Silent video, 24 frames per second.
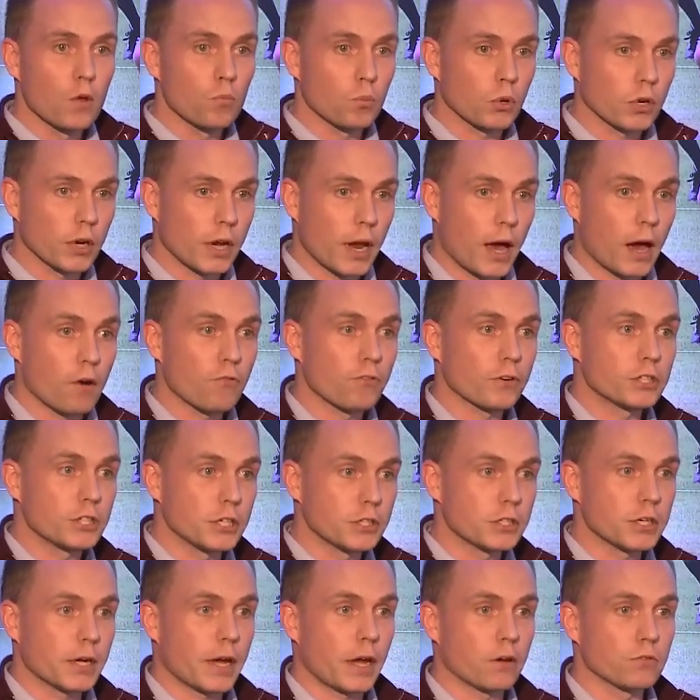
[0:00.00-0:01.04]
but an average
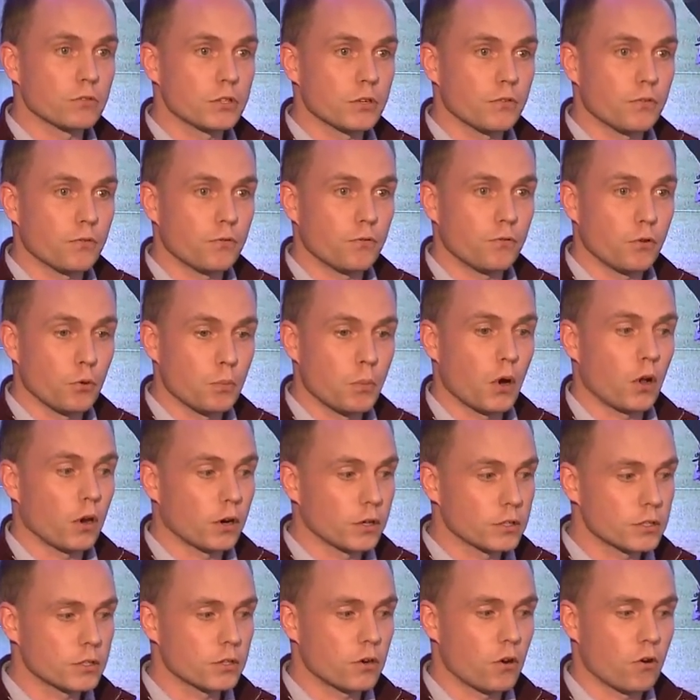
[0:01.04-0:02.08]
inter-county
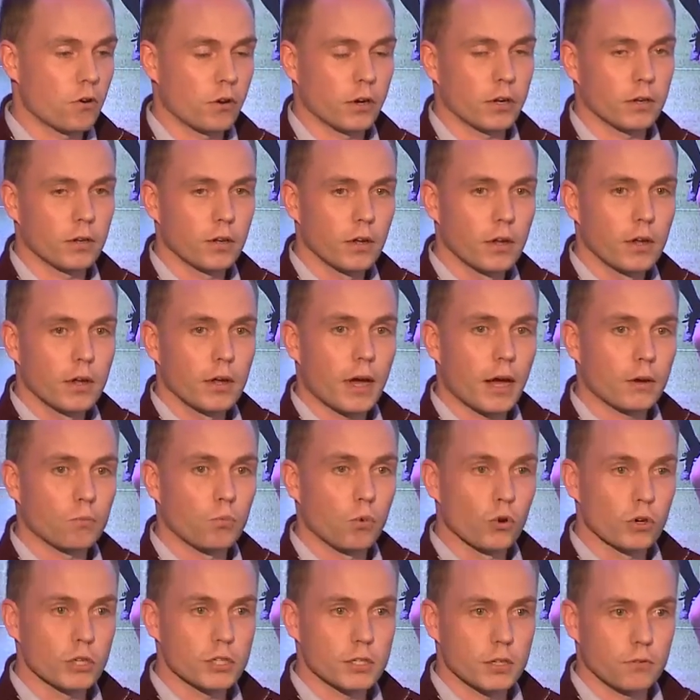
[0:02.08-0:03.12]
footballer is scoring at
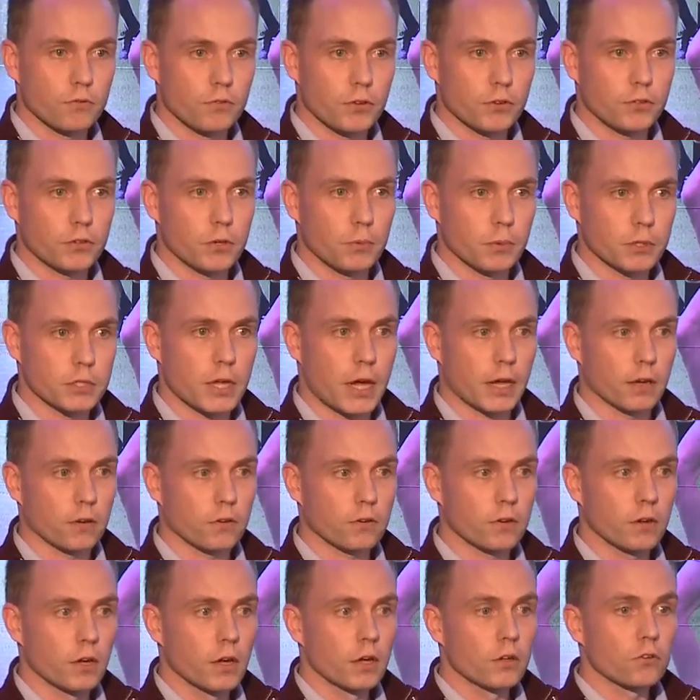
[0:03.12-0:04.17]
worse than
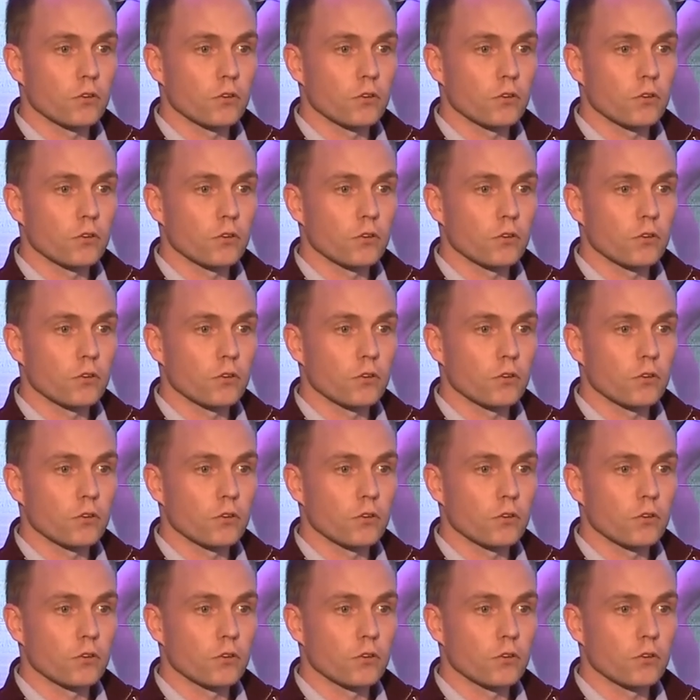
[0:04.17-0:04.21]
50%.